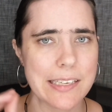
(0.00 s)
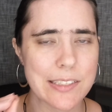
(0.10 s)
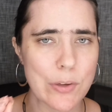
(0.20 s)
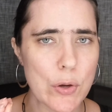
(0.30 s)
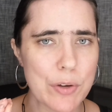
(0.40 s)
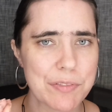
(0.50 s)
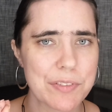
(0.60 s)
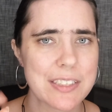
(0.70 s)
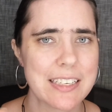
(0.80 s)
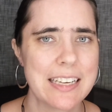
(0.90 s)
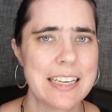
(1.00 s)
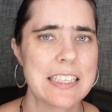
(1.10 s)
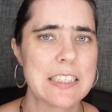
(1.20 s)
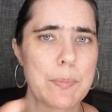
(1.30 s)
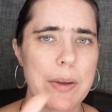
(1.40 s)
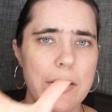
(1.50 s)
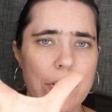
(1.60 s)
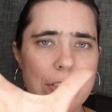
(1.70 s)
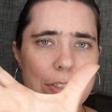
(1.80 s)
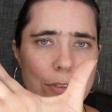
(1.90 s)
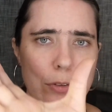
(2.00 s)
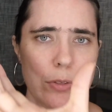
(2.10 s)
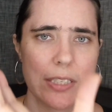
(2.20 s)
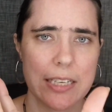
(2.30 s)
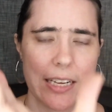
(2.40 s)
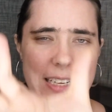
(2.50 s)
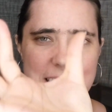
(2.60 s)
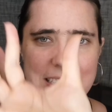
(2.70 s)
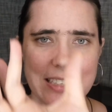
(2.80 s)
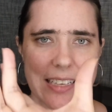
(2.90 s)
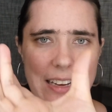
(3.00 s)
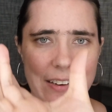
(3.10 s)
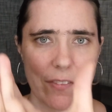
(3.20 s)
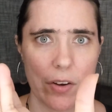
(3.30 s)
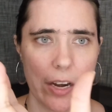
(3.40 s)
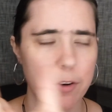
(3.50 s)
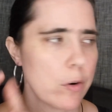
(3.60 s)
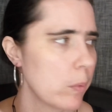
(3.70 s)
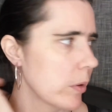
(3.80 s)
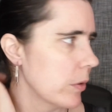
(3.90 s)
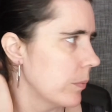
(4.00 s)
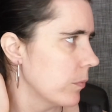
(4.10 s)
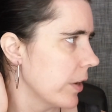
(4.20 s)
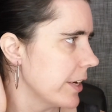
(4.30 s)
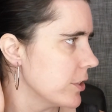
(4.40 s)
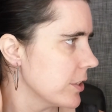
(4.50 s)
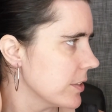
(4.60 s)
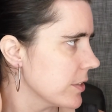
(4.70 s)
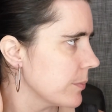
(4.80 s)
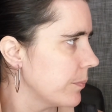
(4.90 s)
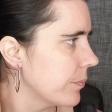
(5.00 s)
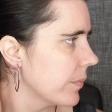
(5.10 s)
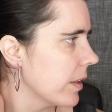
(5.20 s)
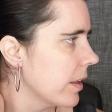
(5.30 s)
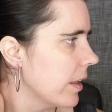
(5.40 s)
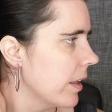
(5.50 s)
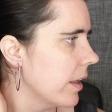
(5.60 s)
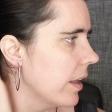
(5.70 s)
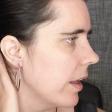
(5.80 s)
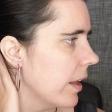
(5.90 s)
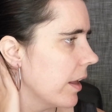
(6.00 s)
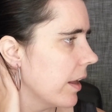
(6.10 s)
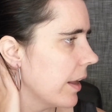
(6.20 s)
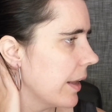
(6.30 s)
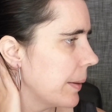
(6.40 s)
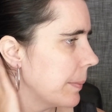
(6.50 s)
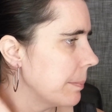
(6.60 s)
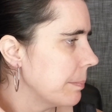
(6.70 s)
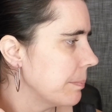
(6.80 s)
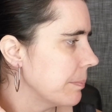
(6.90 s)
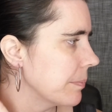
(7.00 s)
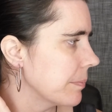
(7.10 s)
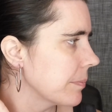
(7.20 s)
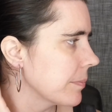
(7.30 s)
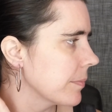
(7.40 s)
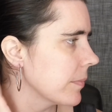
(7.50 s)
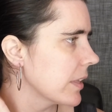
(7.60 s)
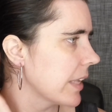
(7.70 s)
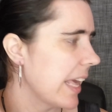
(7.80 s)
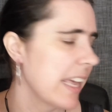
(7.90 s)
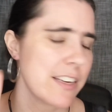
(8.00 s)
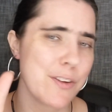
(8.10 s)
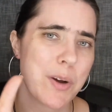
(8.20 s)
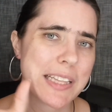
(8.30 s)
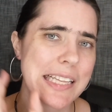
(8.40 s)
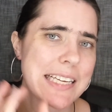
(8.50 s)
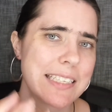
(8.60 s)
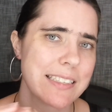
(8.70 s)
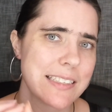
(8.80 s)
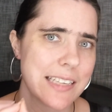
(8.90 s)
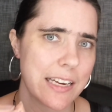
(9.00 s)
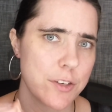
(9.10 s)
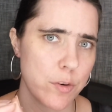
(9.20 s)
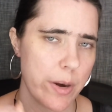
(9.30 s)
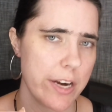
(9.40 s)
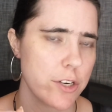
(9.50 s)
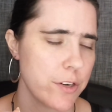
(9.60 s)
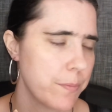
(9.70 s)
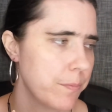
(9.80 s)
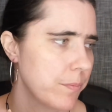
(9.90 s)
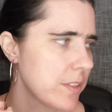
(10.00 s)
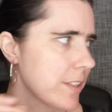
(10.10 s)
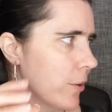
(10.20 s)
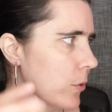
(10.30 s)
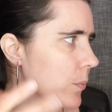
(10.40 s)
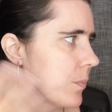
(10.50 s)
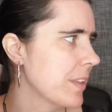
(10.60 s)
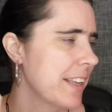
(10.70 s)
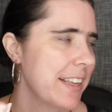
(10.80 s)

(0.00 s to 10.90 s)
the soft, it's better to stay in these kind of narrower ranges. And you want less saturation. So